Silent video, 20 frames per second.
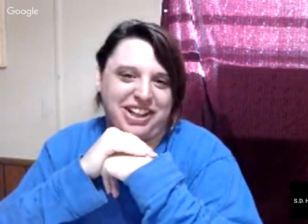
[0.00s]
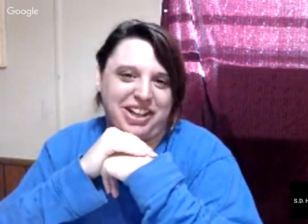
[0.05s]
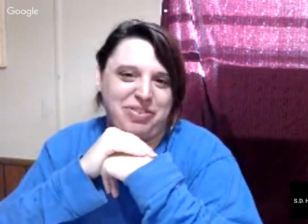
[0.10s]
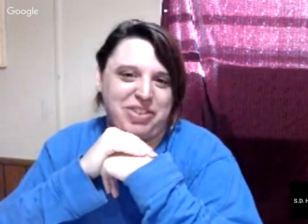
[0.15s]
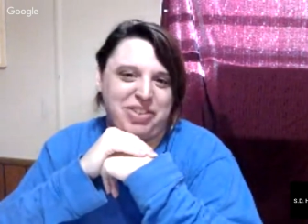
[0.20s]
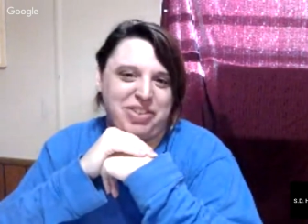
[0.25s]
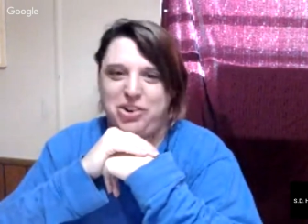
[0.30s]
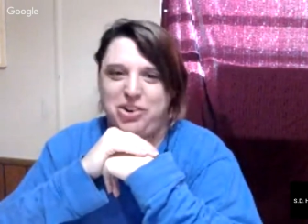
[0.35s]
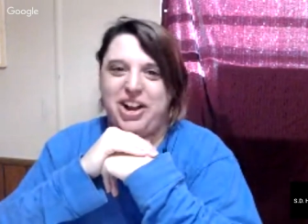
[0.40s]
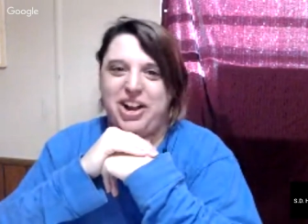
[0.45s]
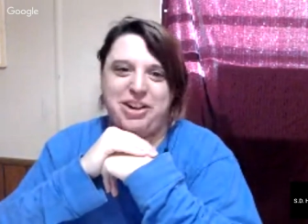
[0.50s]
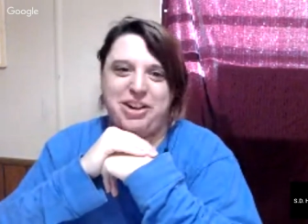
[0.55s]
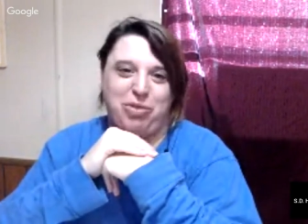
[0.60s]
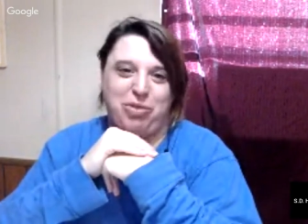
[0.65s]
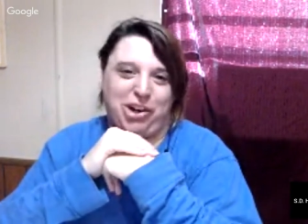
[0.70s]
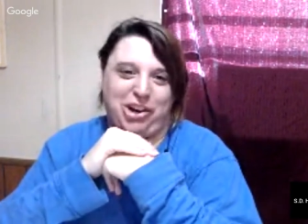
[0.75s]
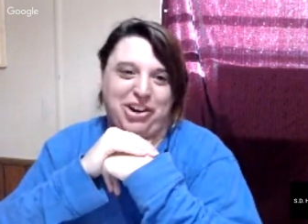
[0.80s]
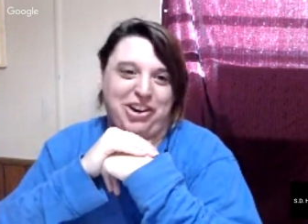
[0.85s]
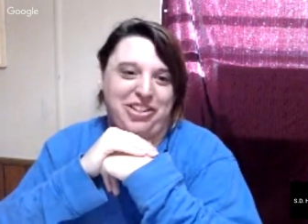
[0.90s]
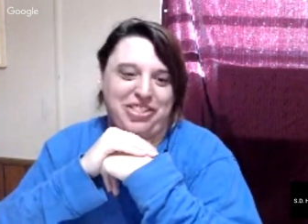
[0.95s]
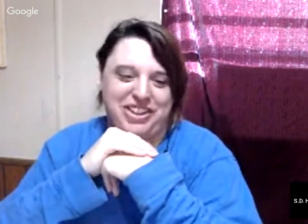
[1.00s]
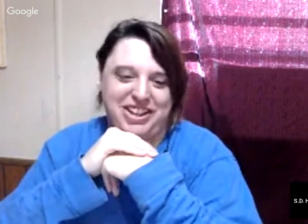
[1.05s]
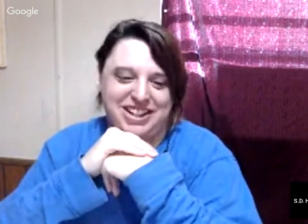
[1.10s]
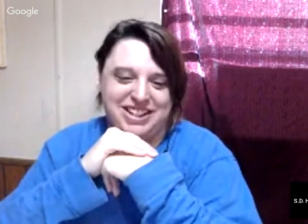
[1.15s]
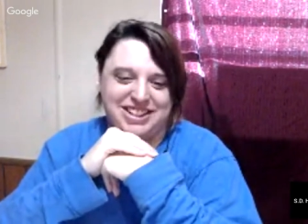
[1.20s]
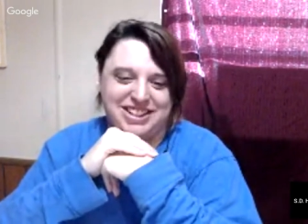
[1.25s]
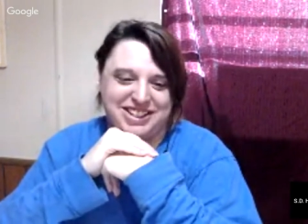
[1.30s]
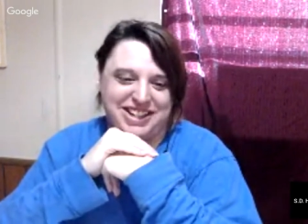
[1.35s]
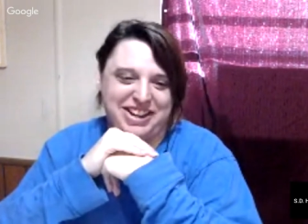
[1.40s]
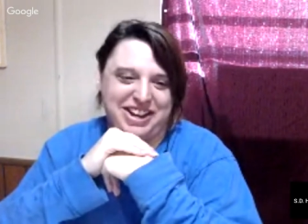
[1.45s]
Let me go ahead and work on
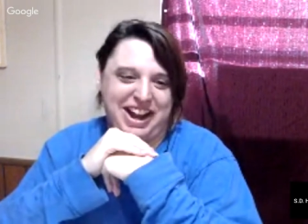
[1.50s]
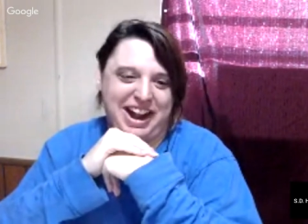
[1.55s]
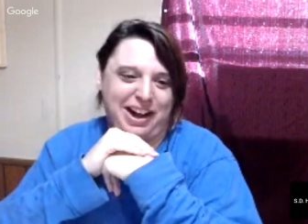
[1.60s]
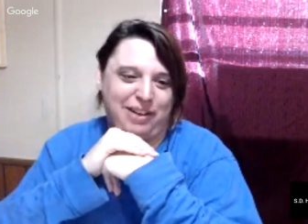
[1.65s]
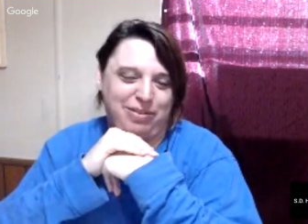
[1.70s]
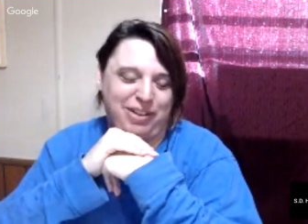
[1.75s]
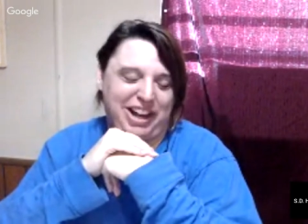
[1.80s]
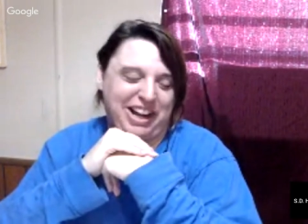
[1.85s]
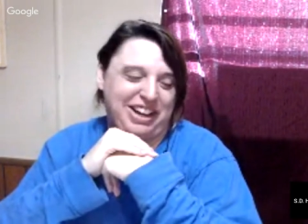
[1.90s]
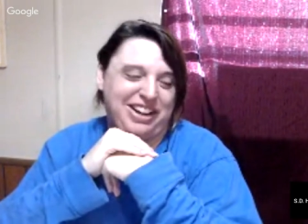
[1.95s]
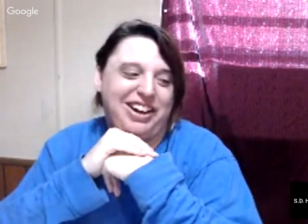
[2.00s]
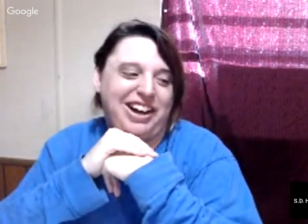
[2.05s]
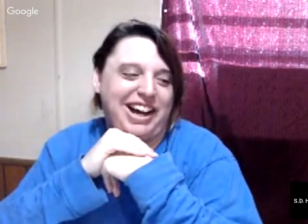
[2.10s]
this. And now I'm like,